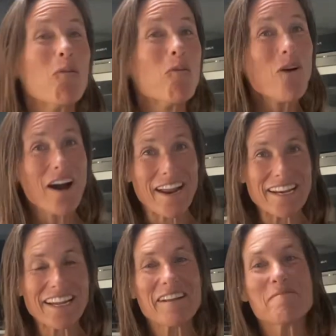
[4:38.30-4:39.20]

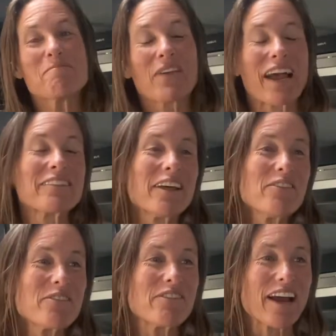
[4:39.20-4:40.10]
One, I
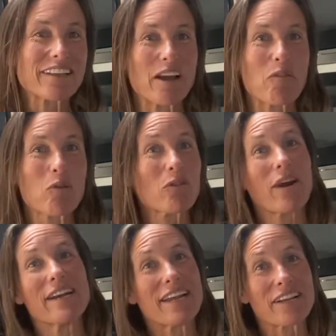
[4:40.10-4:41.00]
love the fact that we're
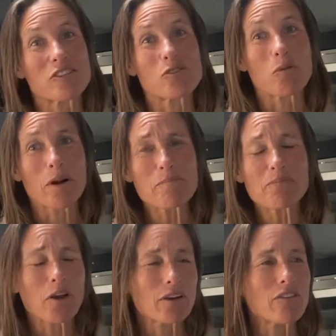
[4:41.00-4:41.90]
right next door.
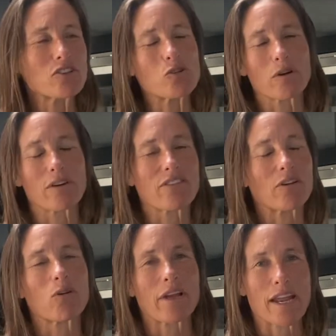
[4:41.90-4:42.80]
I'll give a tour of the
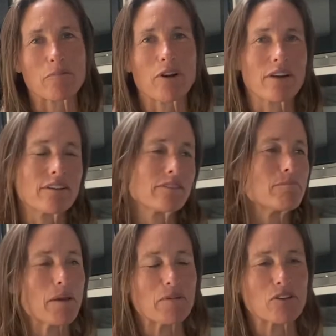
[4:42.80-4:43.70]
whole campground
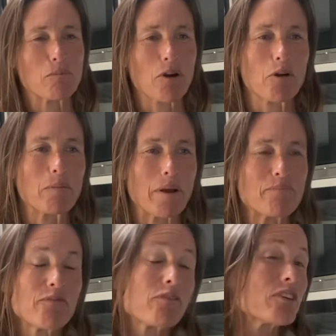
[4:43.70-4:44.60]
maybe tomorrow, but
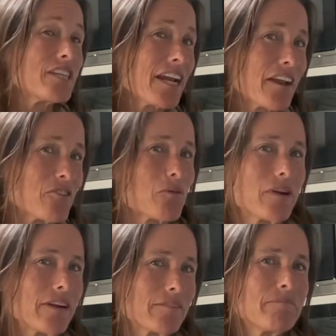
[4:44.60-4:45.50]
for today, I just
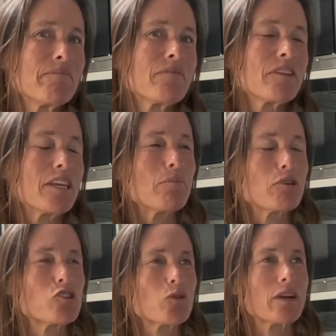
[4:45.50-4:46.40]
want to keep
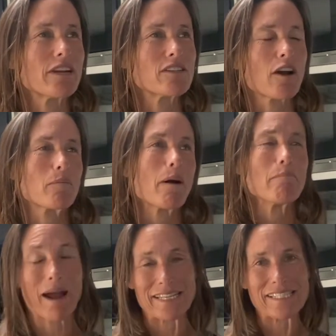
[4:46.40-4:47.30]
this short and talk about
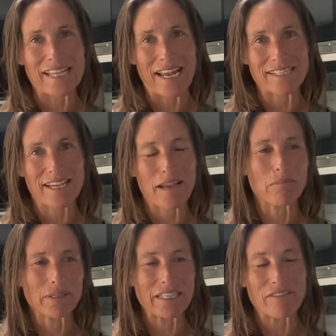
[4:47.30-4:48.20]
mindset and
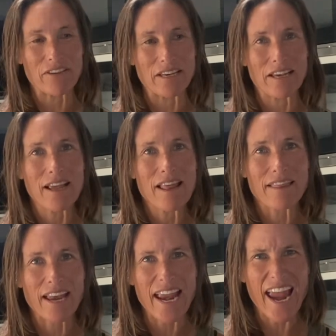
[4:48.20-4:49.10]
believing
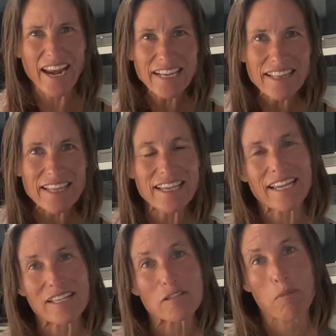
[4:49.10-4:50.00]
that anything
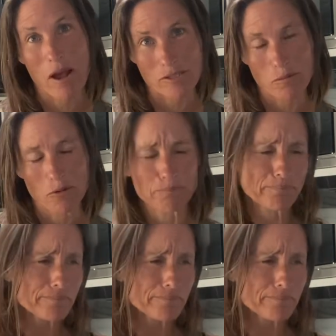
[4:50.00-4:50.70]
is possible.